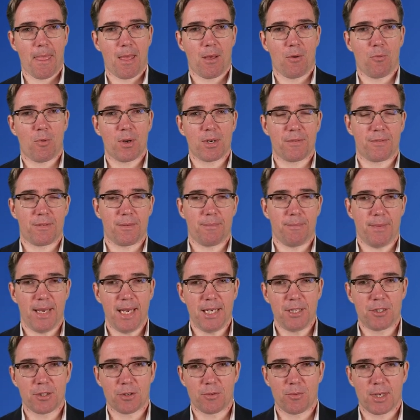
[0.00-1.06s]
One of the
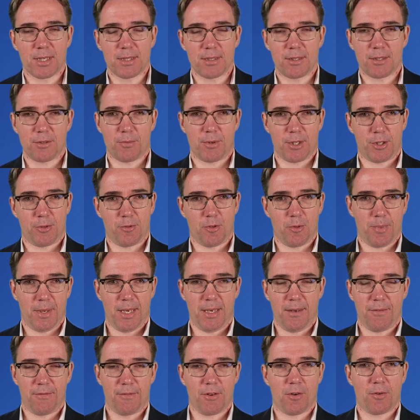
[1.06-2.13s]
major ones, which we'll
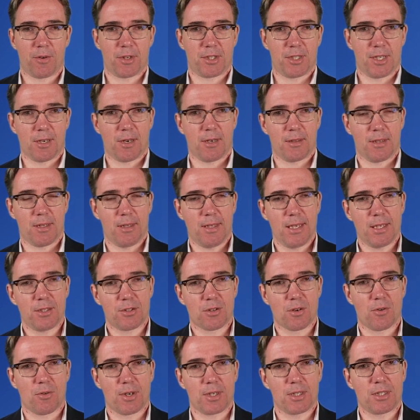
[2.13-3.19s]
be focusing on in this
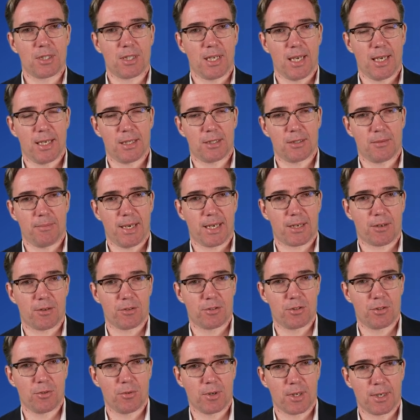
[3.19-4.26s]
course, is
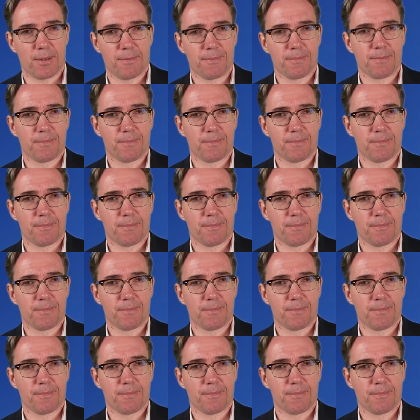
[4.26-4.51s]
Mercosur,